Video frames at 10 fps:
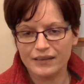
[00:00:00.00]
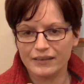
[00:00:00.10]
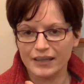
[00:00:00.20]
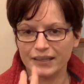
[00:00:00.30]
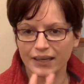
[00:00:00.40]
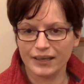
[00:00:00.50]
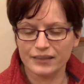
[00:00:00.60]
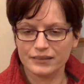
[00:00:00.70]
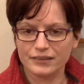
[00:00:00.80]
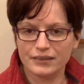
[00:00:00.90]
They
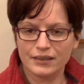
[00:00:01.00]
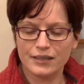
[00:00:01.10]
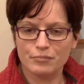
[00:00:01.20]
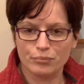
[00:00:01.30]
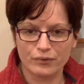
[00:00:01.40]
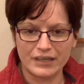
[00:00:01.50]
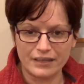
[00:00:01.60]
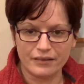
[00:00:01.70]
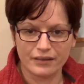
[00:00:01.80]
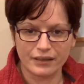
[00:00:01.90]
can't
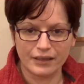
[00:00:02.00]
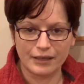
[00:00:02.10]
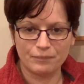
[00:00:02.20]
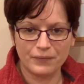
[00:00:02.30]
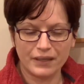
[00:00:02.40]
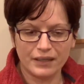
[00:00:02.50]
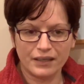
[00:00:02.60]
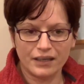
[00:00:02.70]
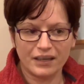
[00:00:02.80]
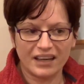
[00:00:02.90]
breathe and
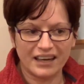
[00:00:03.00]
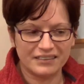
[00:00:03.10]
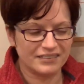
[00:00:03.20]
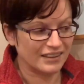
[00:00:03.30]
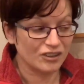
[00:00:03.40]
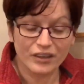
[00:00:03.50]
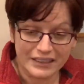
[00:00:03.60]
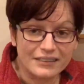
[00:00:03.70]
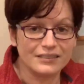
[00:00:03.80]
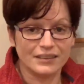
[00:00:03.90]
they're not
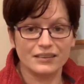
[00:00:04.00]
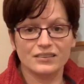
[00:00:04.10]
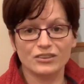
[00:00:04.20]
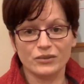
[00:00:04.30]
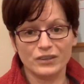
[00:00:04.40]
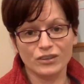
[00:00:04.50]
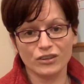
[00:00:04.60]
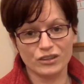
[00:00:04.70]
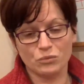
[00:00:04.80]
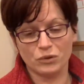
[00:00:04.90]
eating, so you're
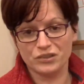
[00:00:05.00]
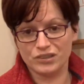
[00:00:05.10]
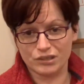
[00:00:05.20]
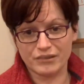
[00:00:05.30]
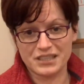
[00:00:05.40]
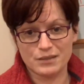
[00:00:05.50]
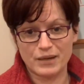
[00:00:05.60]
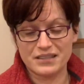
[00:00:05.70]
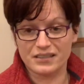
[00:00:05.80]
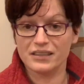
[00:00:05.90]
not going to want to syringe the
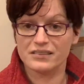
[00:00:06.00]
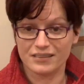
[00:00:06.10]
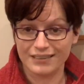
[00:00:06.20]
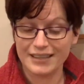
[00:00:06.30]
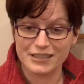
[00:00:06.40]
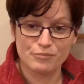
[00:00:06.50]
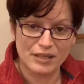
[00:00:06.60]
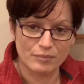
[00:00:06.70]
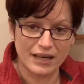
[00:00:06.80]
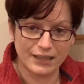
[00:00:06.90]
meds in because it's likely to make
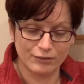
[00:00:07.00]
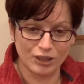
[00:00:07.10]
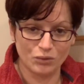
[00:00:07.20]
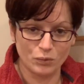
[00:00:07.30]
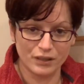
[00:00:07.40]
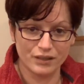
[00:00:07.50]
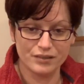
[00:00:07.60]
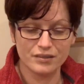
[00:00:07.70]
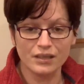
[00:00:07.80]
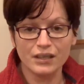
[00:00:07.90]
them a hell of a lot
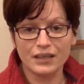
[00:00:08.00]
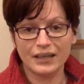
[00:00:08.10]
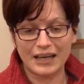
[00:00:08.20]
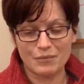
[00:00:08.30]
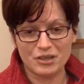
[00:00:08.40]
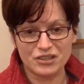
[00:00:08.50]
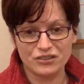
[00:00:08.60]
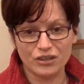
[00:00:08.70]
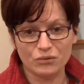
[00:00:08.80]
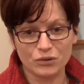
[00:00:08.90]
worse, and you're
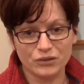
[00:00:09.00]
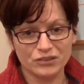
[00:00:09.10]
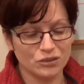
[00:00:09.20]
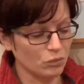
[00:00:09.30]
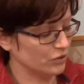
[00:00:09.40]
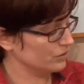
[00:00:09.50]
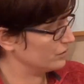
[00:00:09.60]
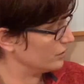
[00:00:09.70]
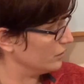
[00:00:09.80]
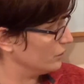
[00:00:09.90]
not going to want
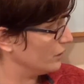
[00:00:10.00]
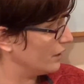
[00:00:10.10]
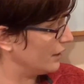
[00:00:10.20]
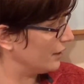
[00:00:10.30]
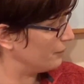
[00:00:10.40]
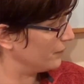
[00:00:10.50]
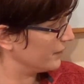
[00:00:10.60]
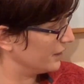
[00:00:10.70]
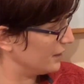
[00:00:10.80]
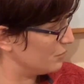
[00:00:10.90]
to
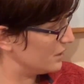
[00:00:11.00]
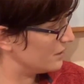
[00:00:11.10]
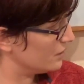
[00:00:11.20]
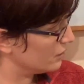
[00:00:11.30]
hey Missy,